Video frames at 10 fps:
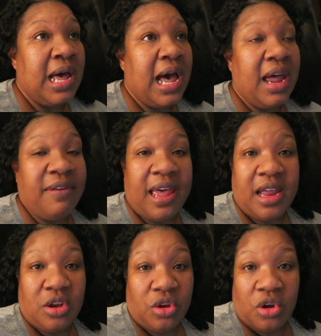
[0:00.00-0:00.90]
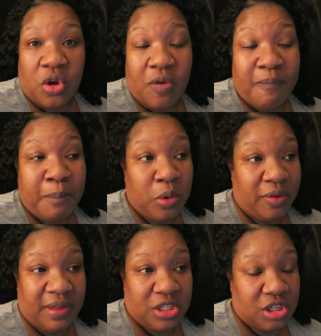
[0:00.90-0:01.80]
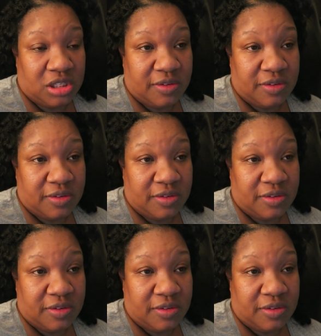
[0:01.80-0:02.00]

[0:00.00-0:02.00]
I've had no motivation